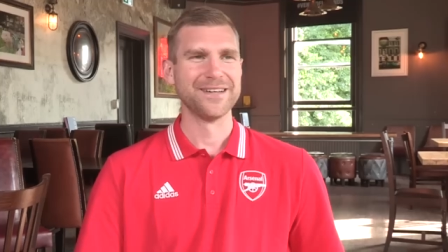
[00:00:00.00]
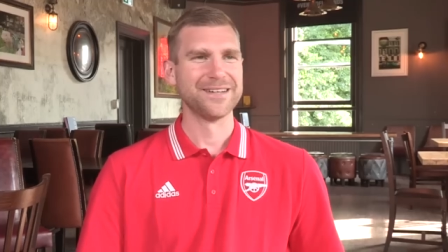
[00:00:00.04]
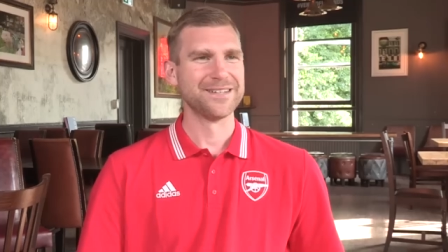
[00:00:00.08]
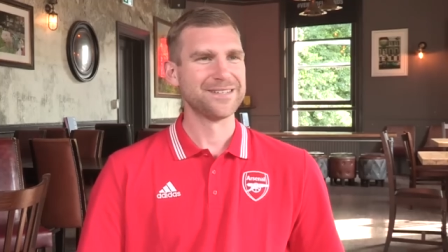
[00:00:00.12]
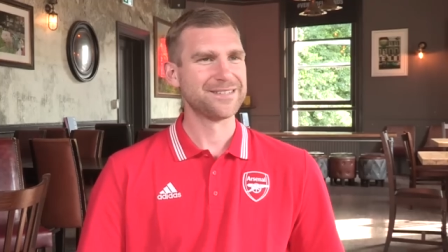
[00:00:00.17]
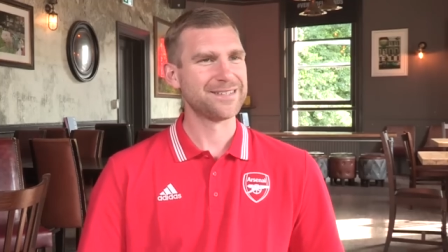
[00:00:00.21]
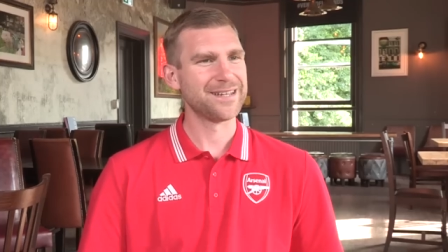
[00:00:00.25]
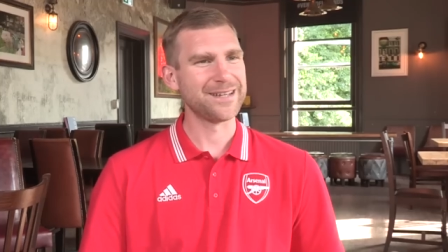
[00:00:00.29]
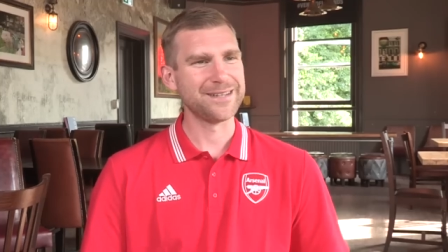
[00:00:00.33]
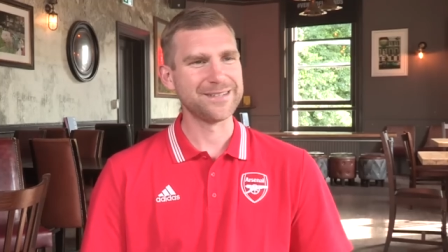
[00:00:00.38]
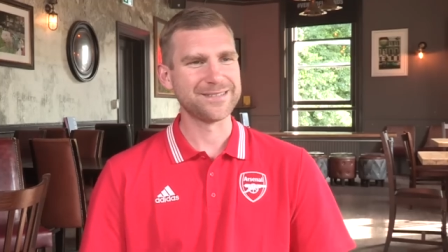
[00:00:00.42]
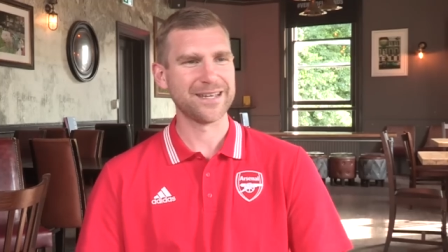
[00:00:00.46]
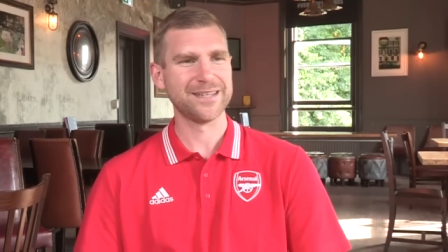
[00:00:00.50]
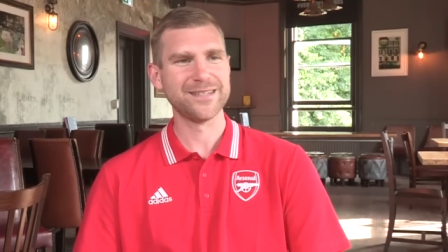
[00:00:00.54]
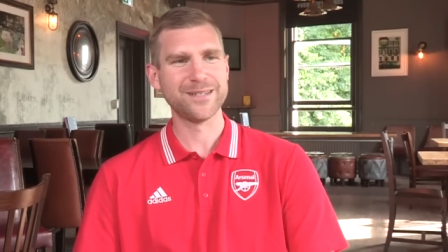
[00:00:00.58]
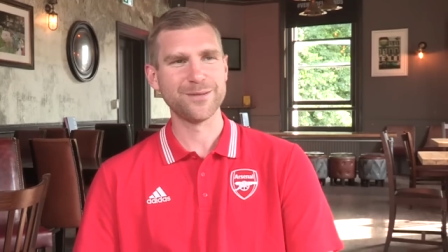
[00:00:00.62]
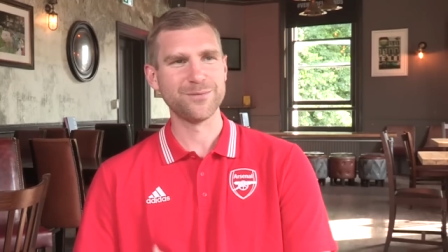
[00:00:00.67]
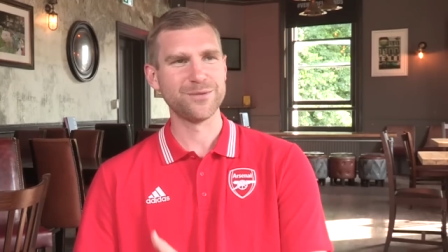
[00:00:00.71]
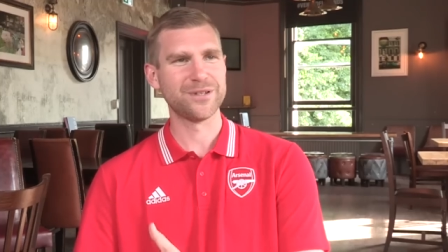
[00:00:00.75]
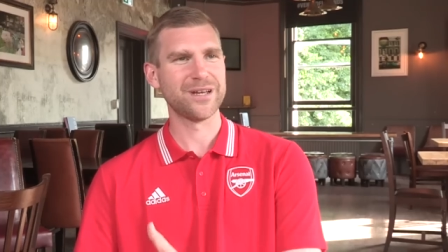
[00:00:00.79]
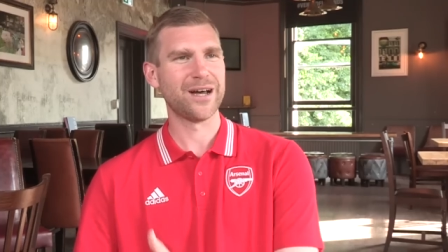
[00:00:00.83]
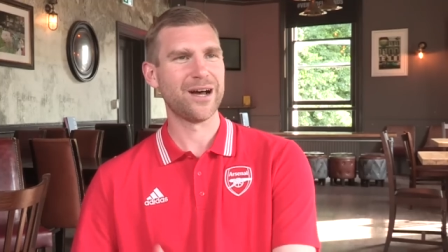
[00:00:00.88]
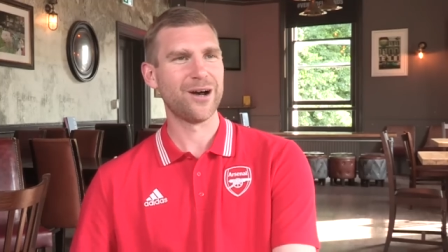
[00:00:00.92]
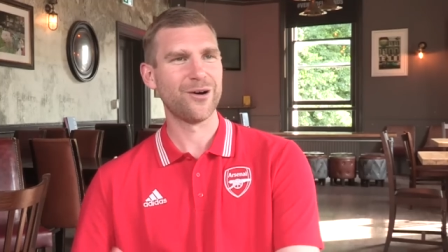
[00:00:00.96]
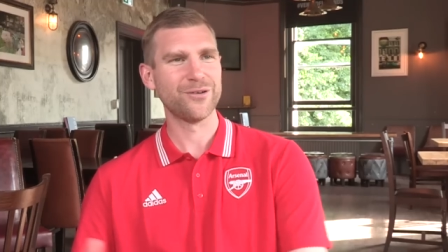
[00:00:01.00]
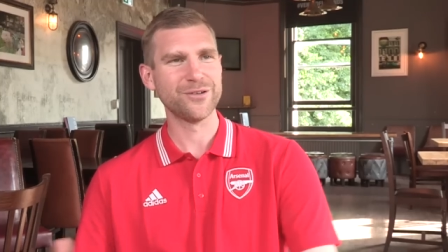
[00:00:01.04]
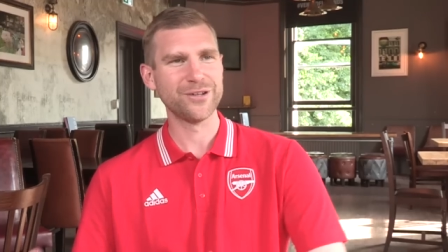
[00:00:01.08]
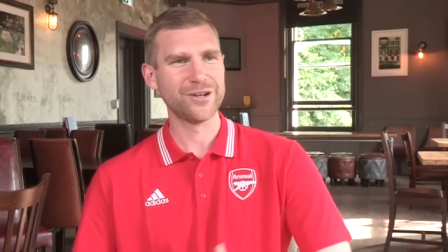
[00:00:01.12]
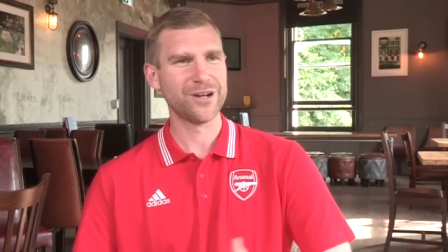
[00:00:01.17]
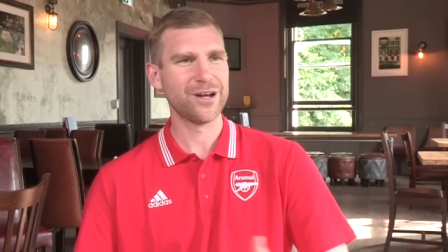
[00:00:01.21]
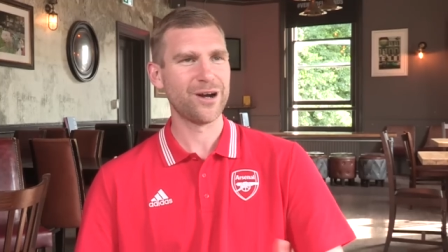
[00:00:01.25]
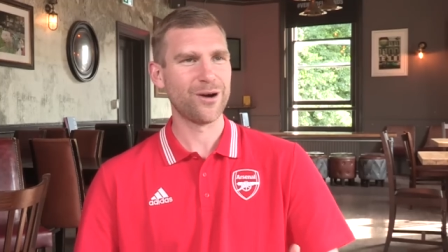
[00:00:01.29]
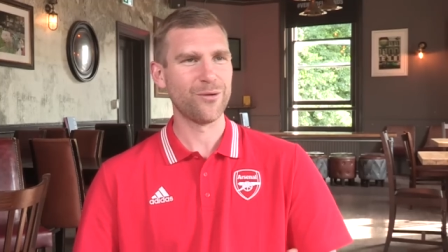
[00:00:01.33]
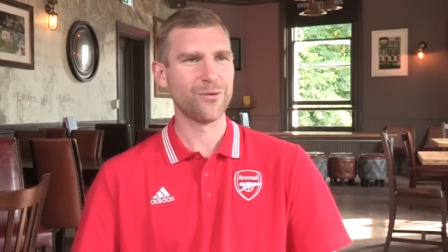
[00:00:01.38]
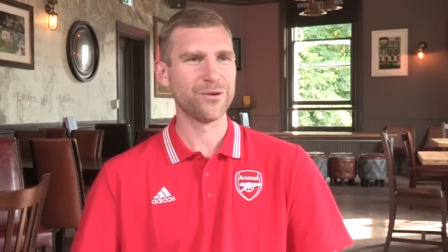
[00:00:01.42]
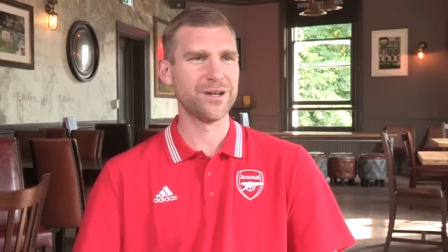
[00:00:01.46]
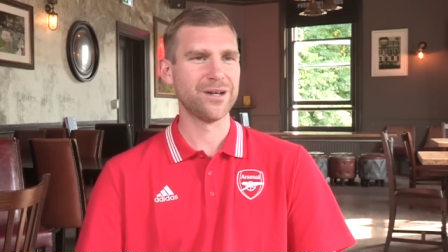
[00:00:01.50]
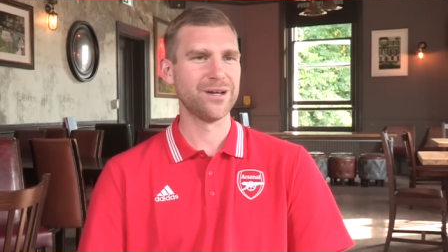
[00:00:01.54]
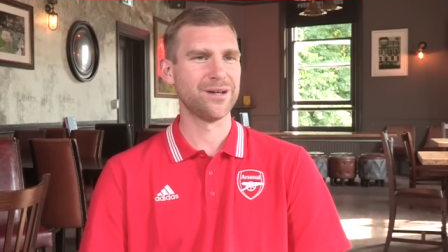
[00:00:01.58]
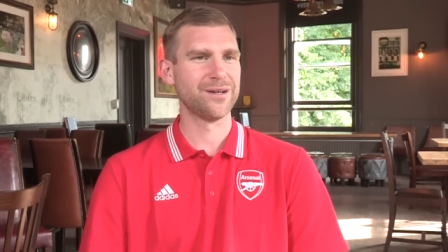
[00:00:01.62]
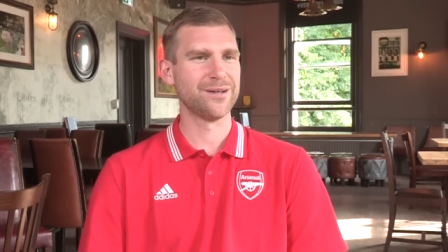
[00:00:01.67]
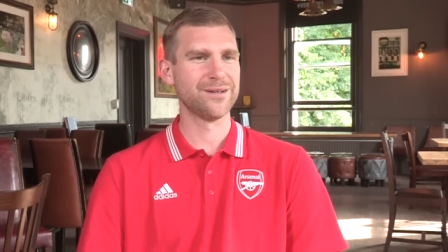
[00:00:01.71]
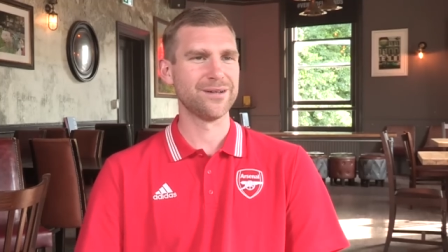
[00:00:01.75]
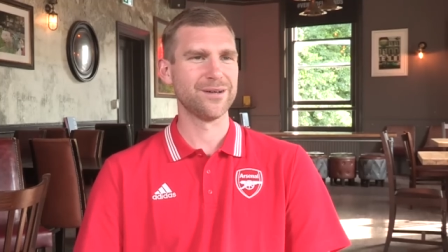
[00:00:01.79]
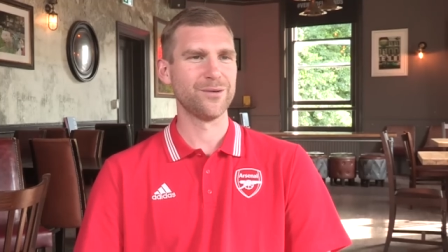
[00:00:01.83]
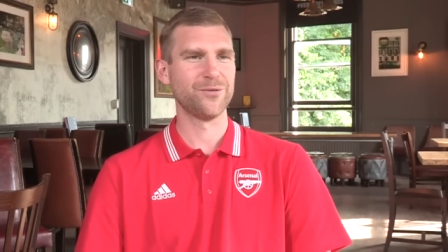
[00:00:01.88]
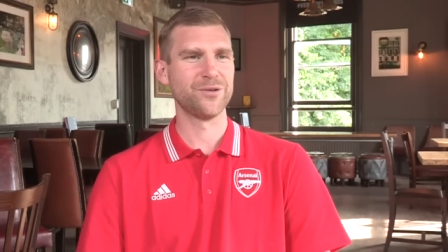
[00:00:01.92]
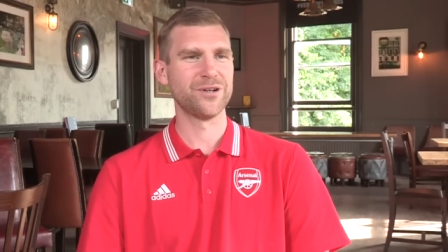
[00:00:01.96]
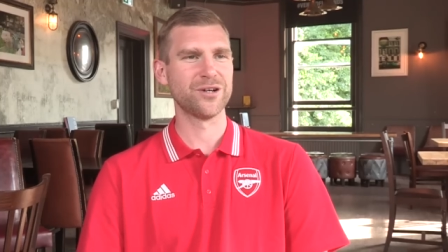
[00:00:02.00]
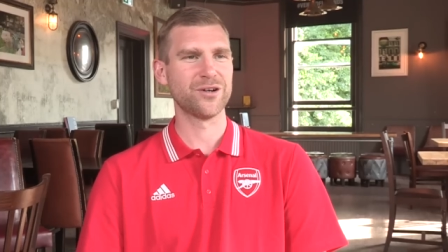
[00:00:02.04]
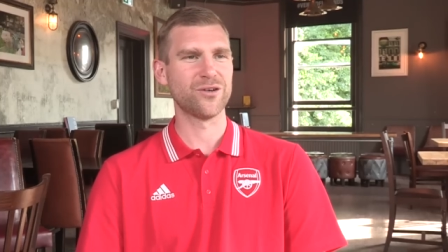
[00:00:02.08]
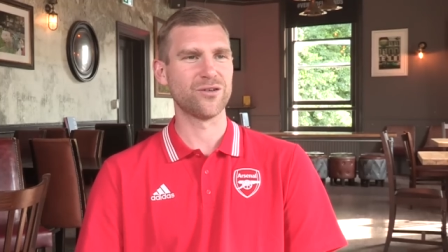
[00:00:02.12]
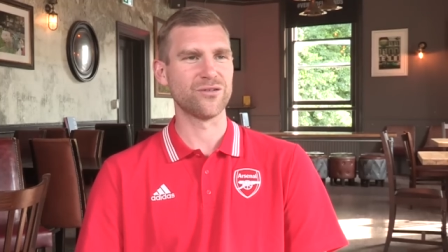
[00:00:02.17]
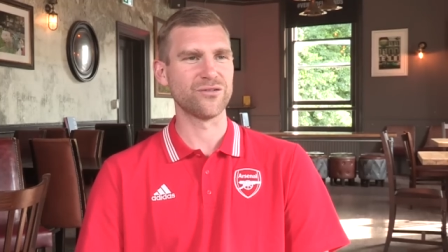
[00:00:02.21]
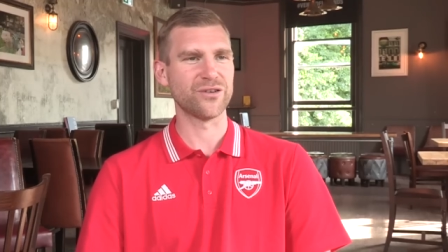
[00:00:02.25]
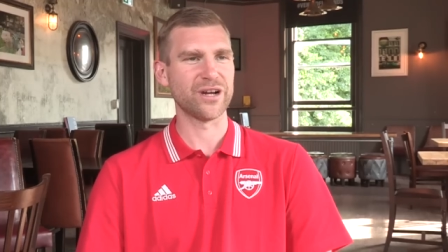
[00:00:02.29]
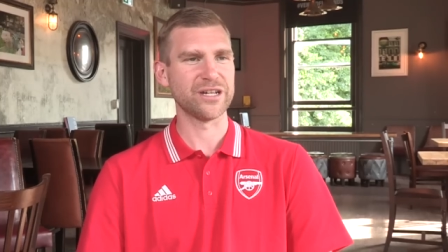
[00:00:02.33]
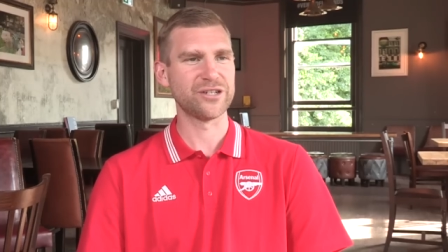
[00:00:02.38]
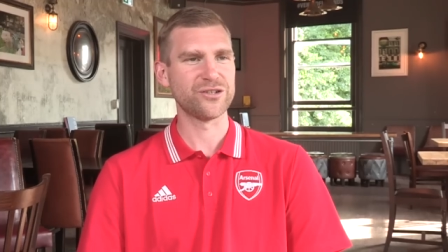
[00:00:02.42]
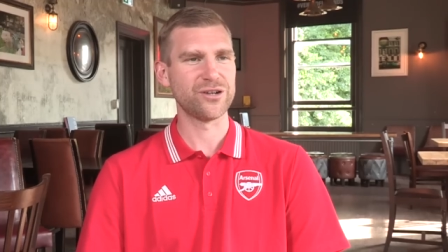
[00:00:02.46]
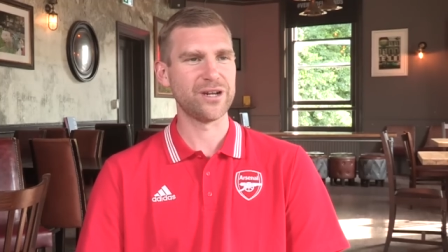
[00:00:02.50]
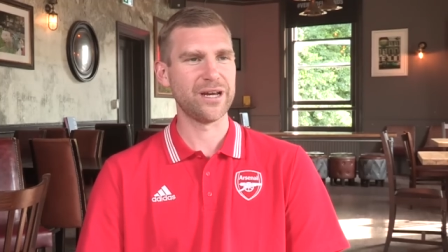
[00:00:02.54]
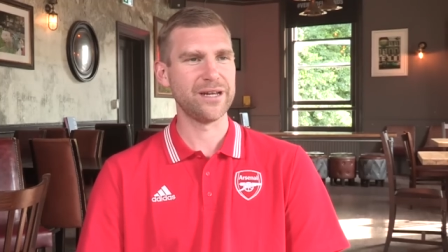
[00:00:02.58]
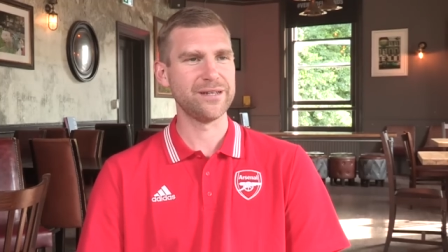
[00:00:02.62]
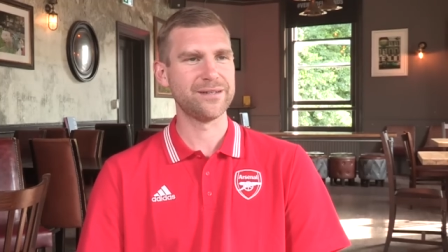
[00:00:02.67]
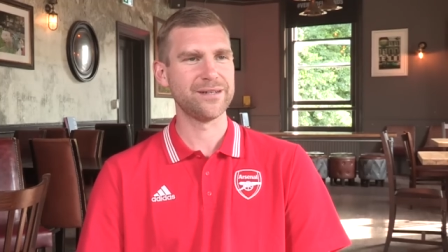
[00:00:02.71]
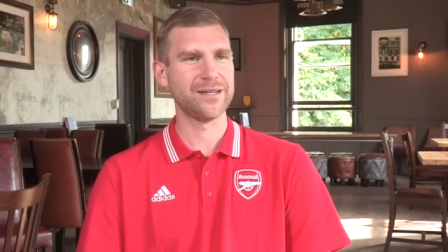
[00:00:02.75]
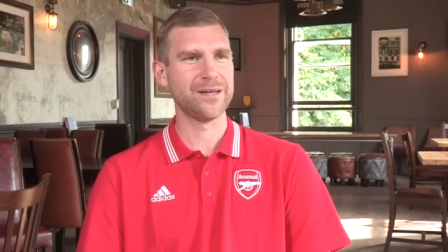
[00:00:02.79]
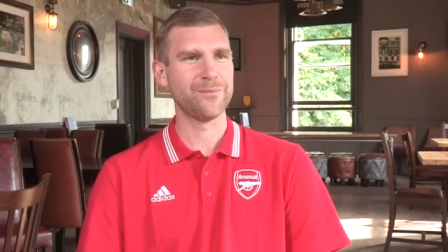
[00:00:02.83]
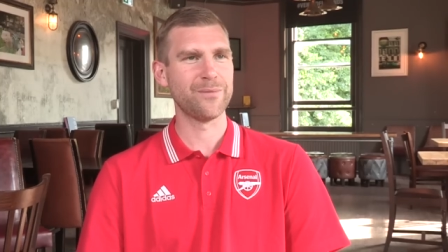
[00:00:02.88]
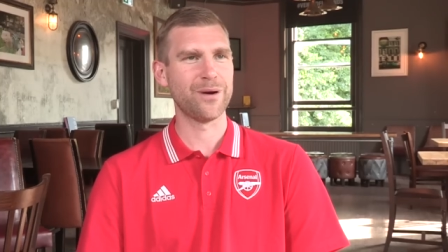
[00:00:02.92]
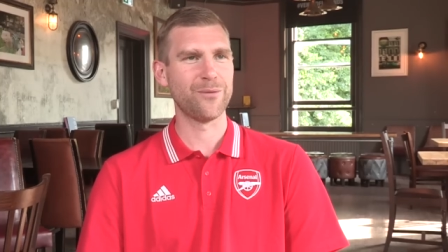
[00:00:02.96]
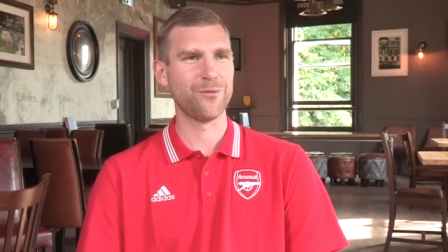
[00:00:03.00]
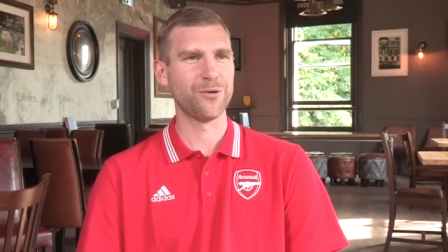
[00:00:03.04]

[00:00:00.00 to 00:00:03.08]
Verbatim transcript: S- send him down, you know. I want to want to congratulate him.